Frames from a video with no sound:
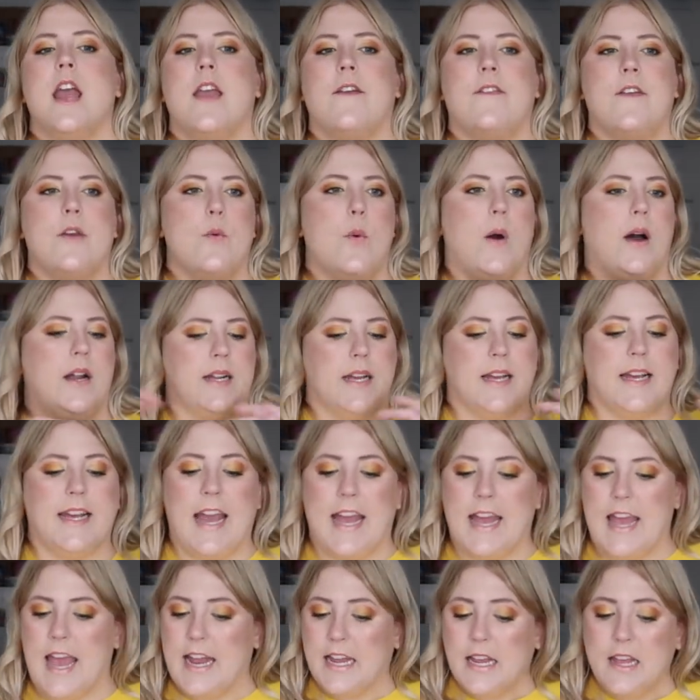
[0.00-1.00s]
if you want to
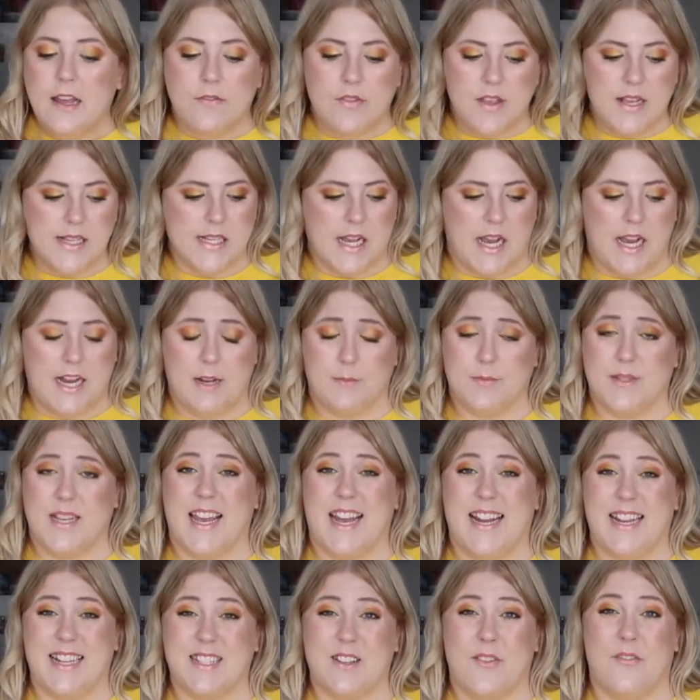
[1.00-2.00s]
get any of these items.
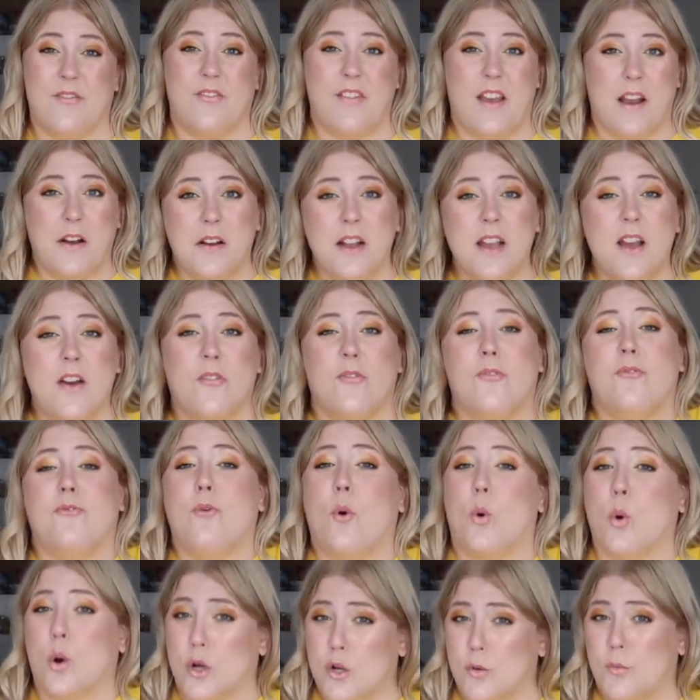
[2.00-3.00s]
Again, it's a very
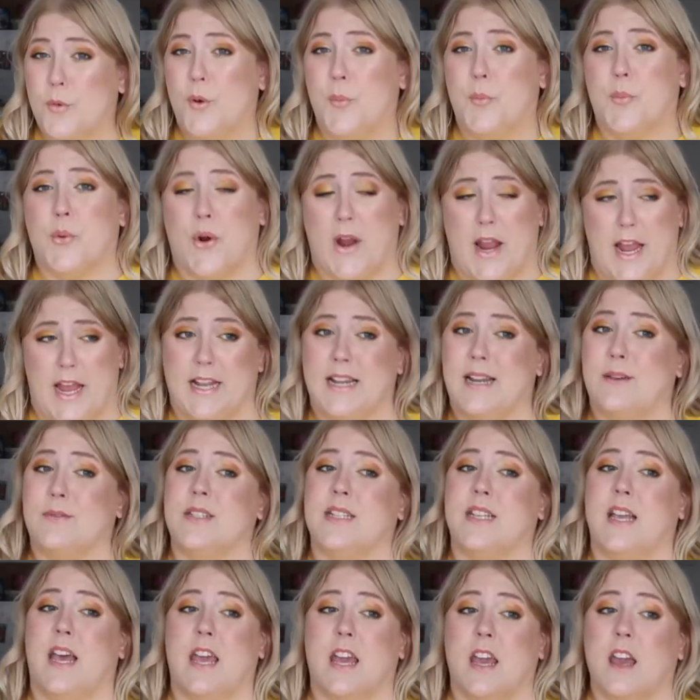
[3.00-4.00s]
affordable brand. I
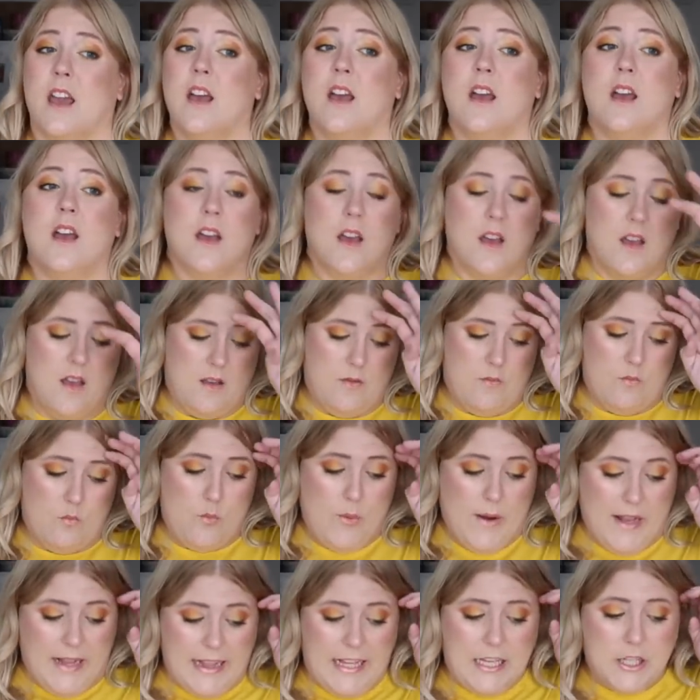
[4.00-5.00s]
was like
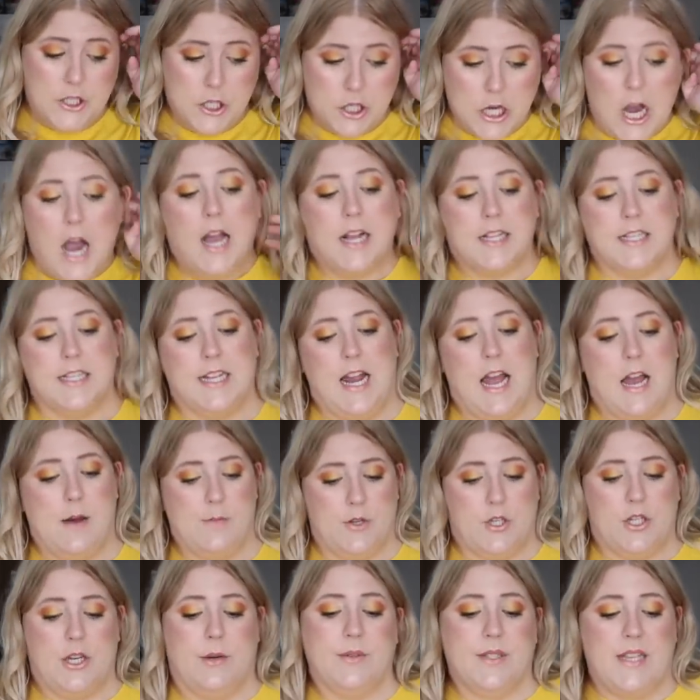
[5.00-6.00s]
really shocked at how
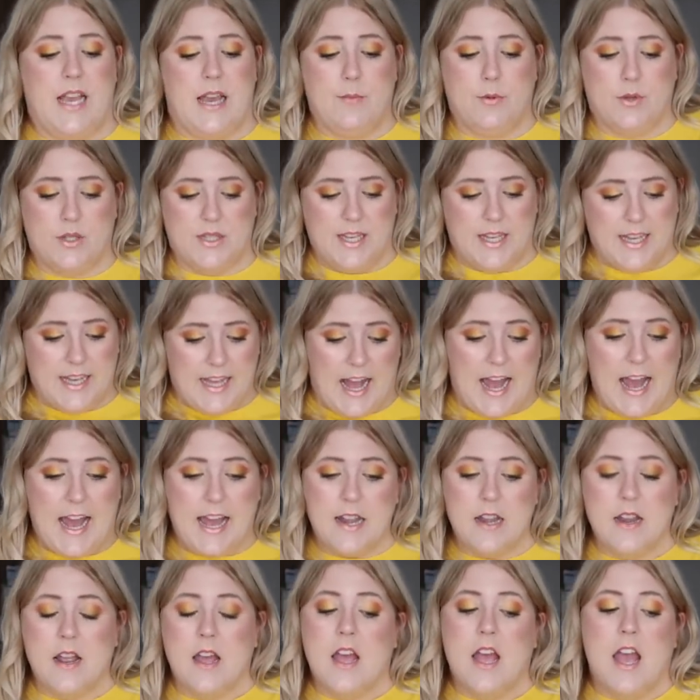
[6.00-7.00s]
much I was able to
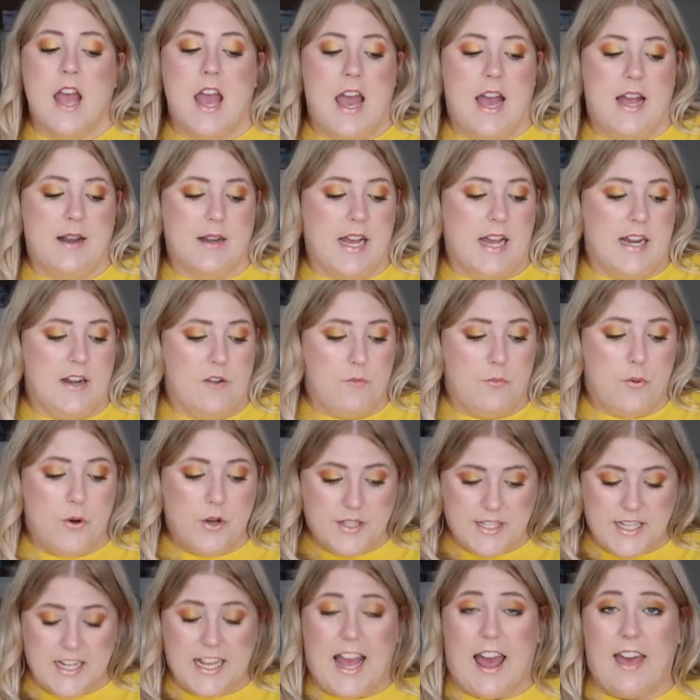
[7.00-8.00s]
get and kind of
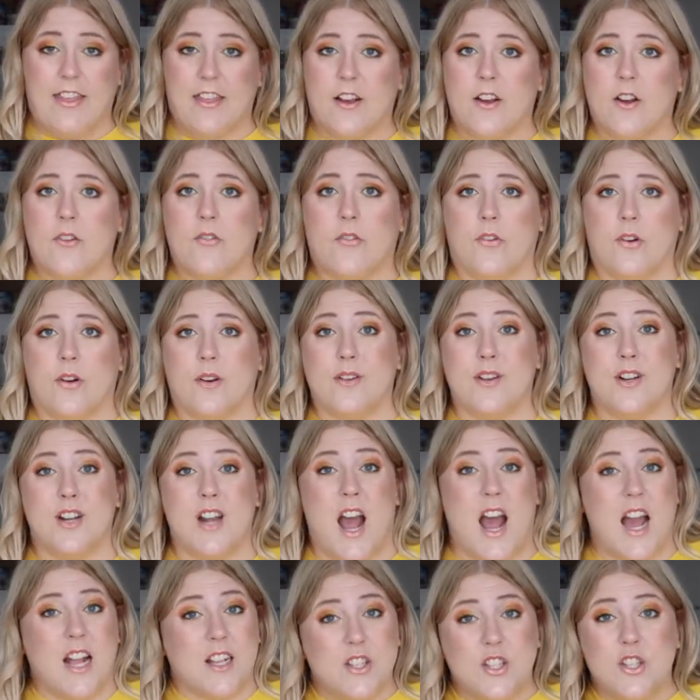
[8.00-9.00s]
put together for
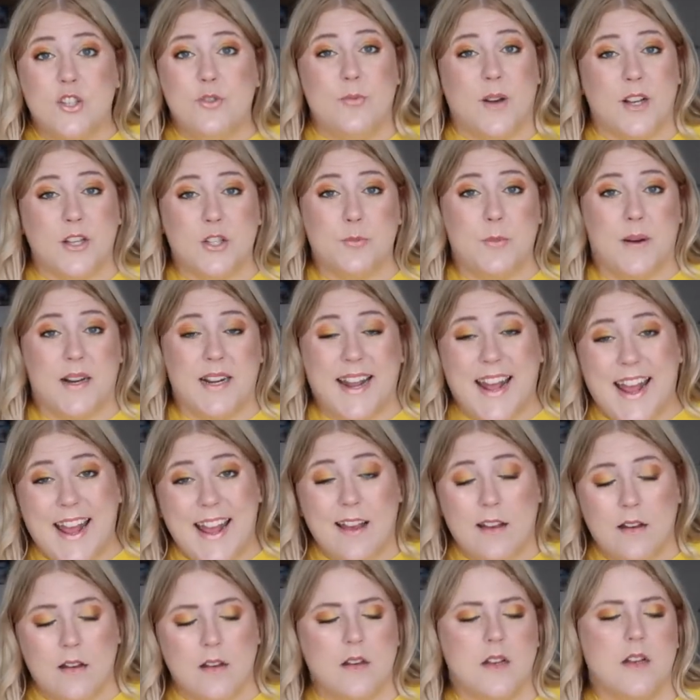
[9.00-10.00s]
not too much
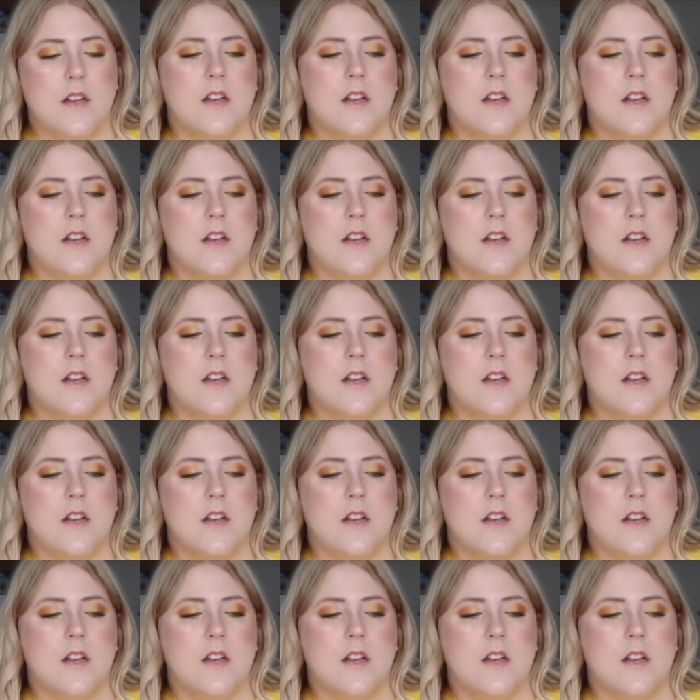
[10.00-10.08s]
money.